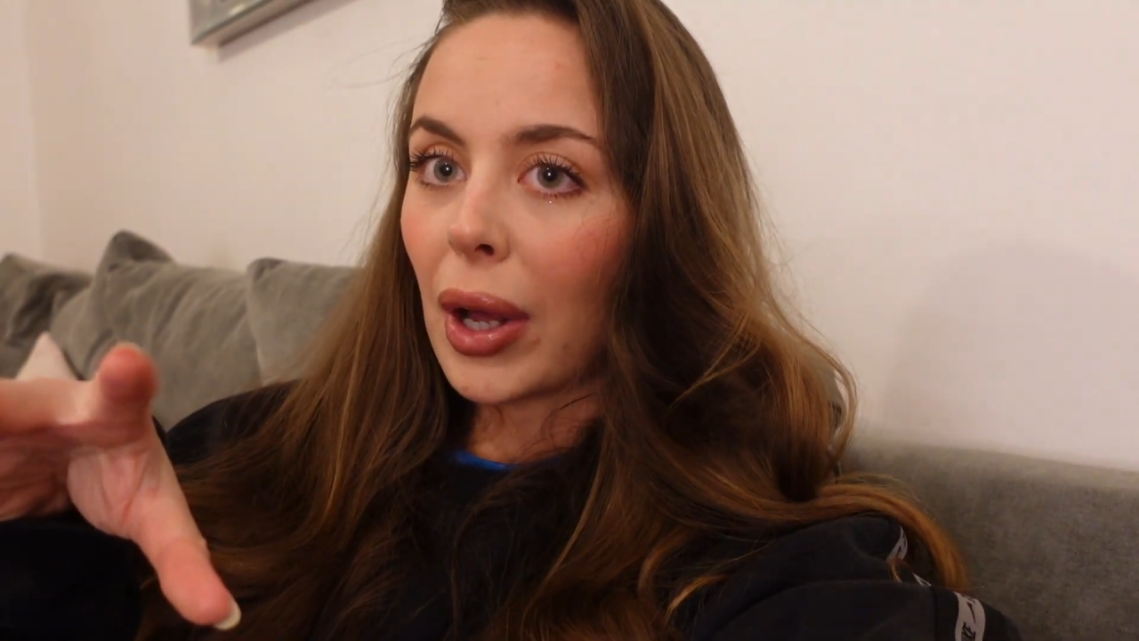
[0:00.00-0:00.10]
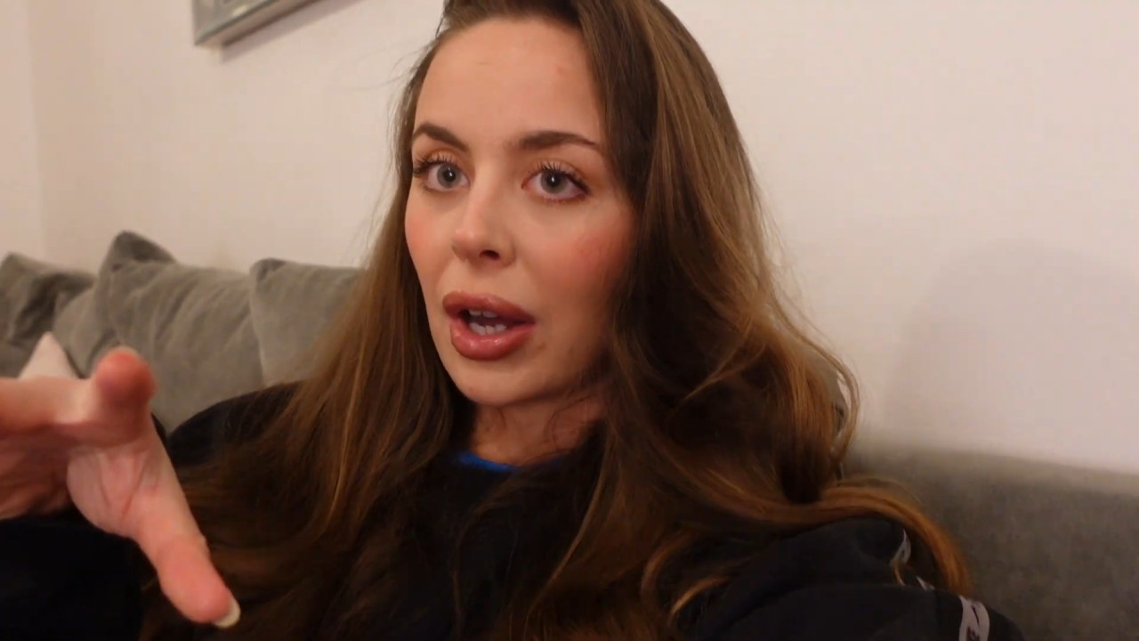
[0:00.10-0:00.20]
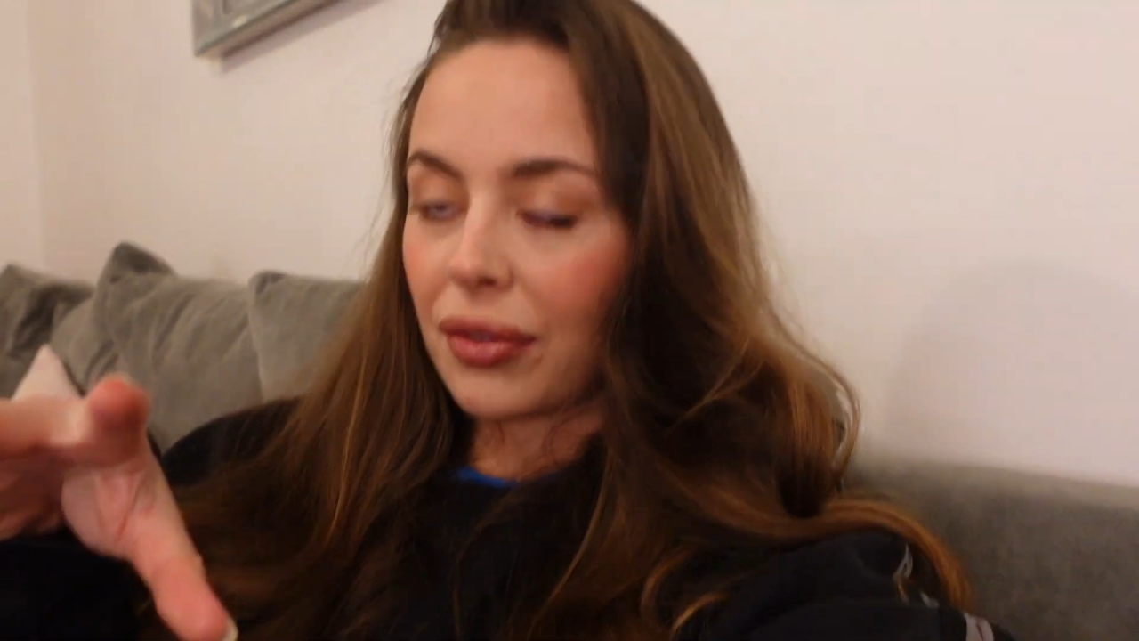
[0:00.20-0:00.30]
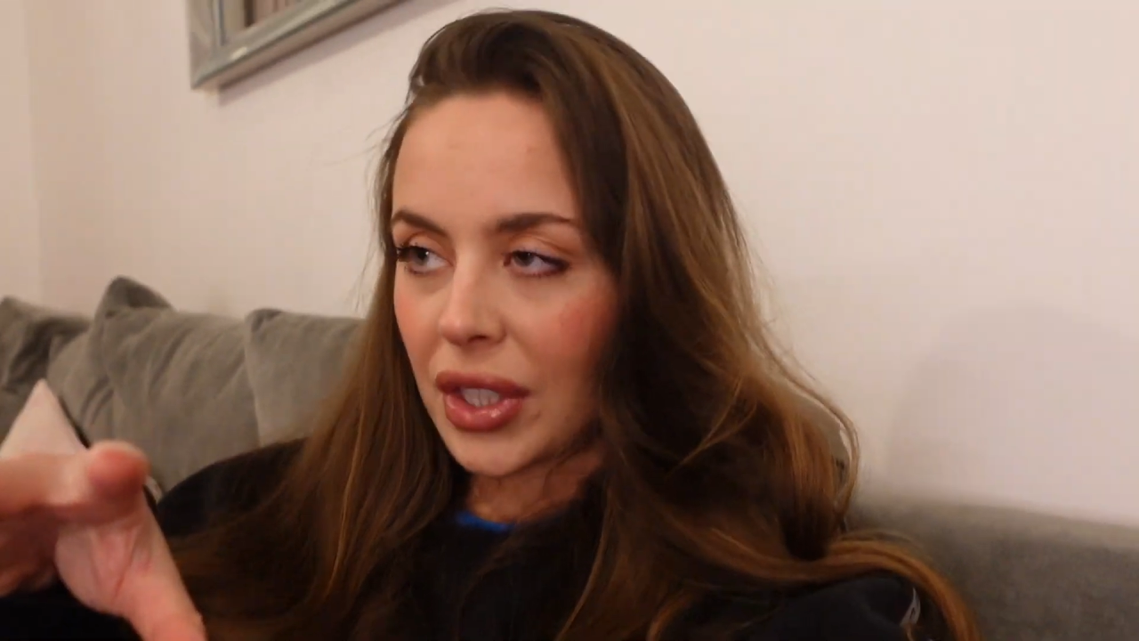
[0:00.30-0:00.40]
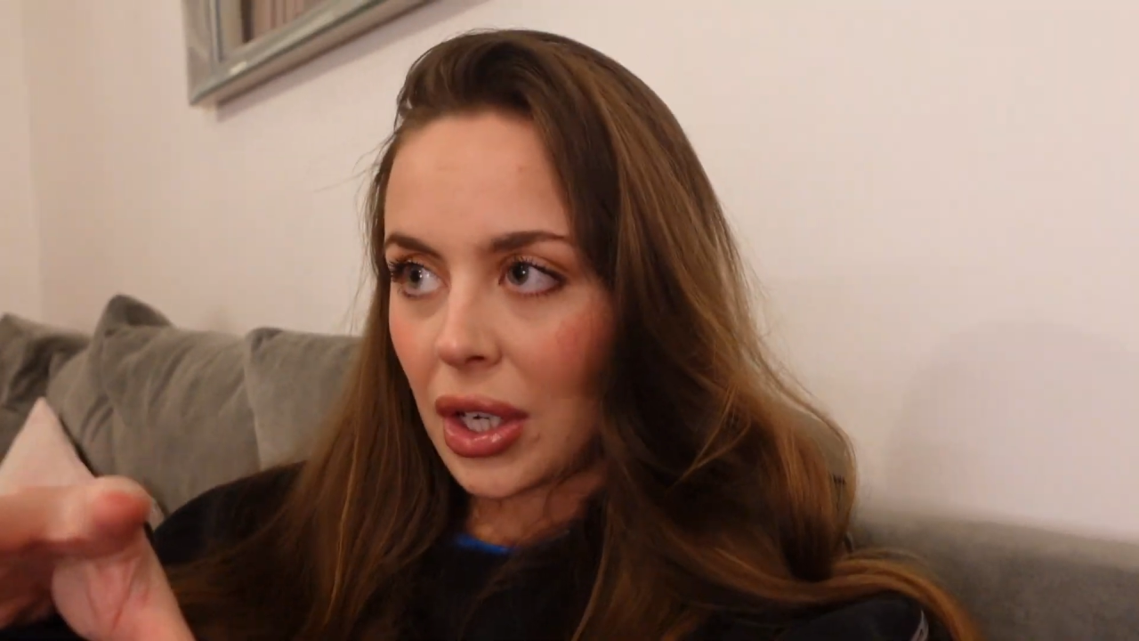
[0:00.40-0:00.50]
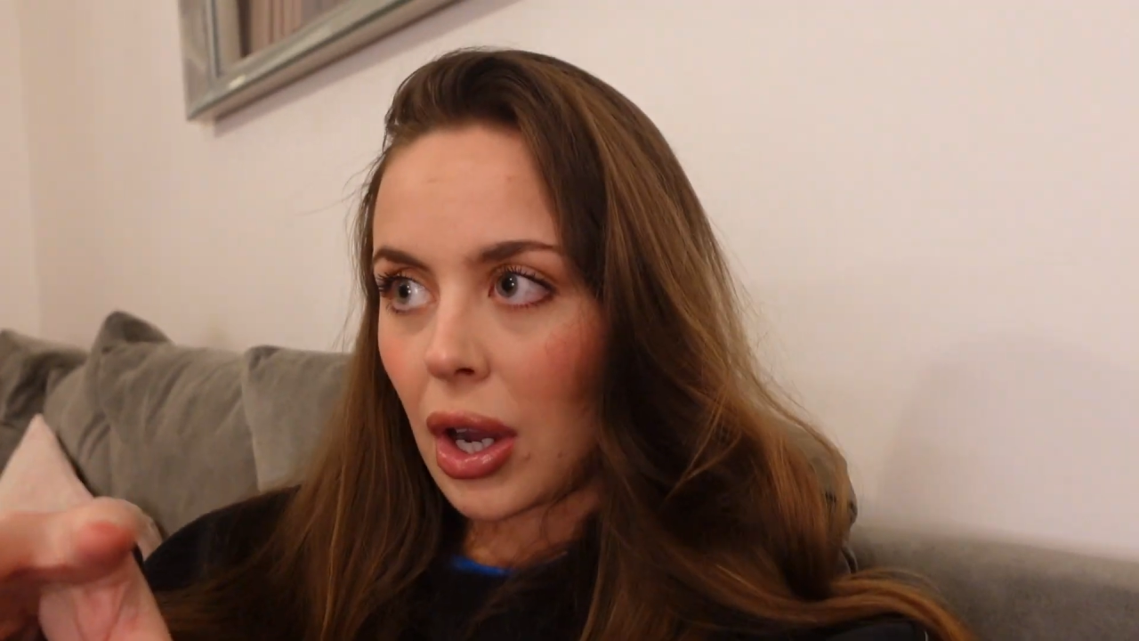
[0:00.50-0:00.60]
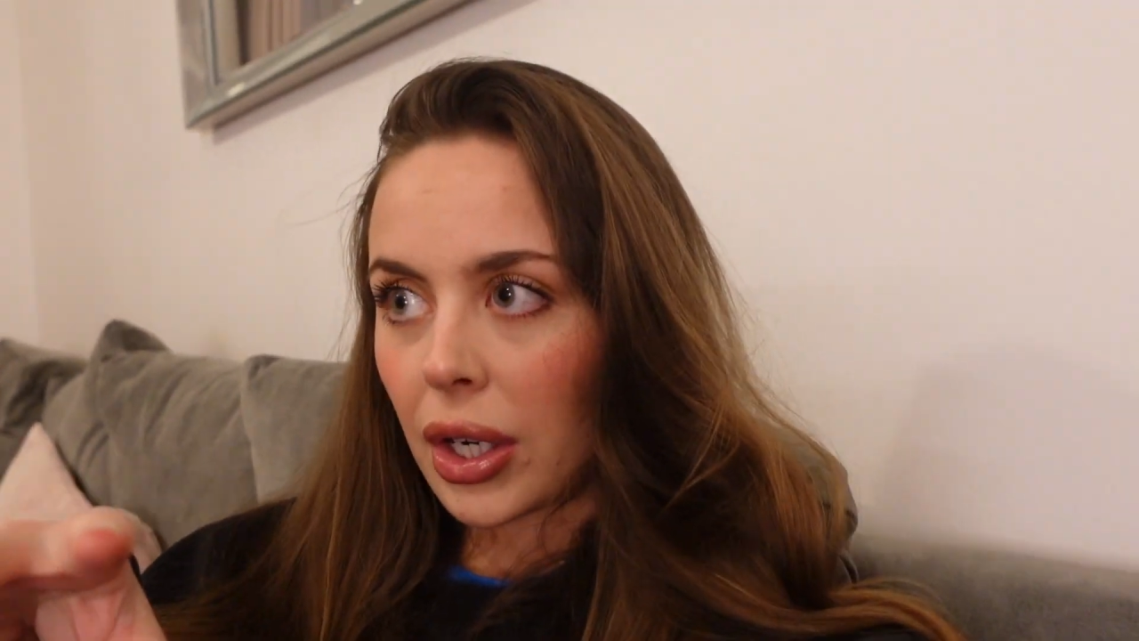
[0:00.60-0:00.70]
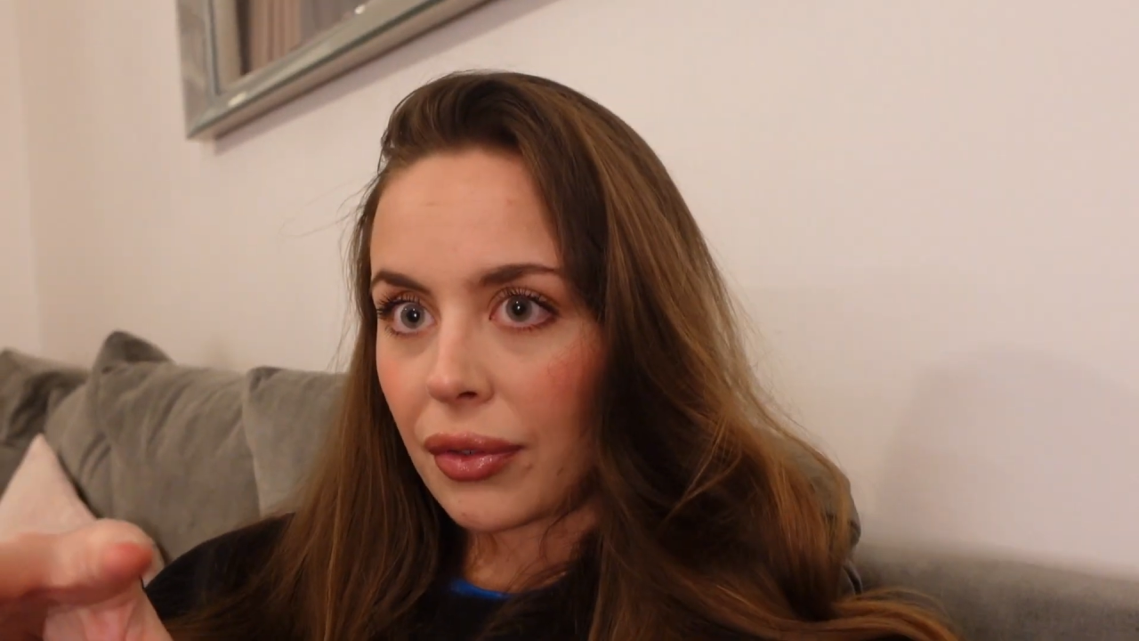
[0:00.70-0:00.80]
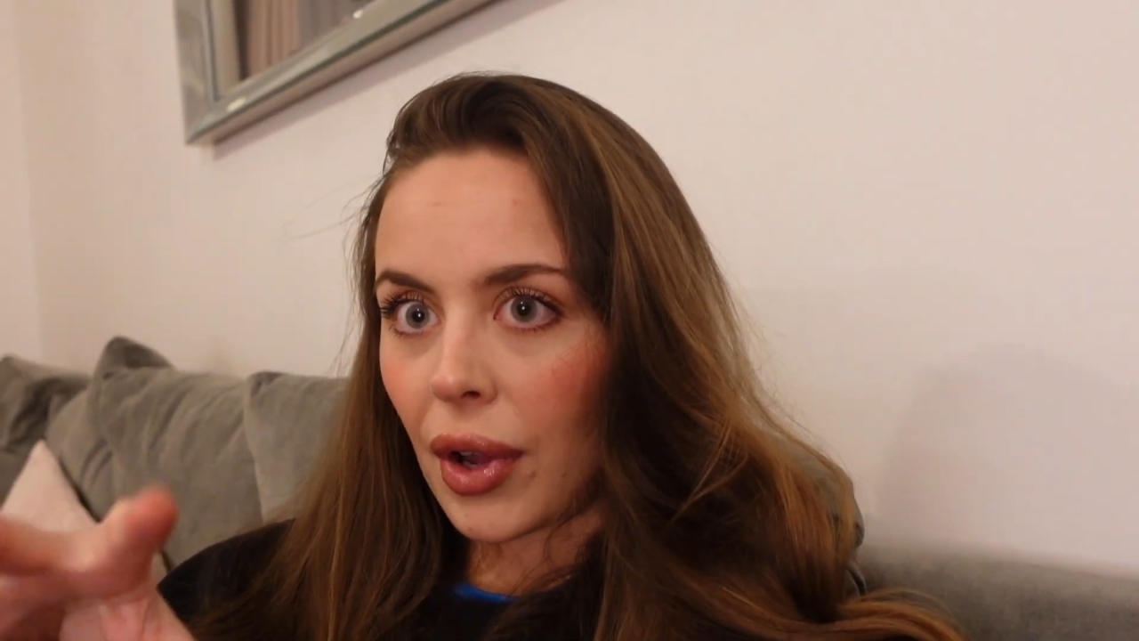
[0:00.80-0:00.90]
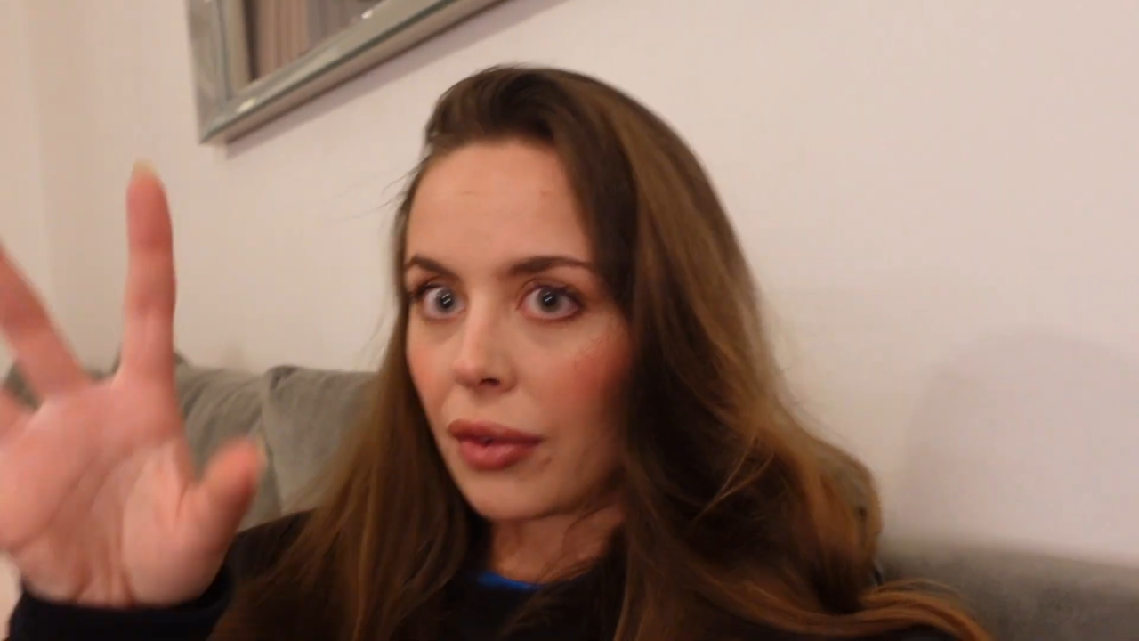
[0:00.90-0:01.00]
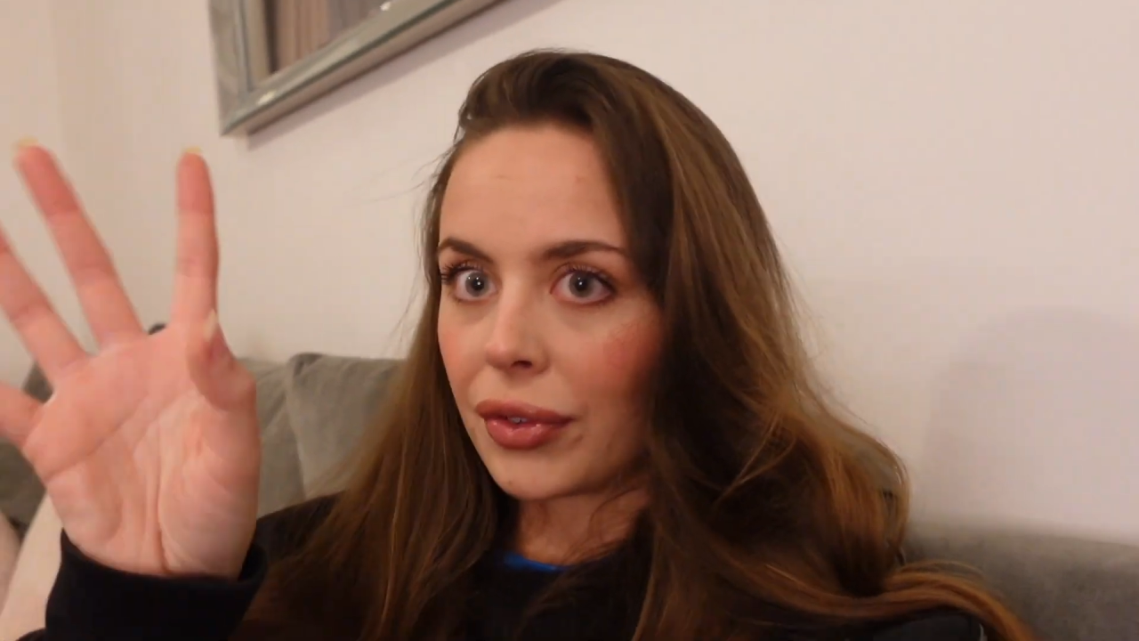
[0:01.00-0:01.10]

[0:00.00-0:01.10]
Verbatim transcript: after kind of our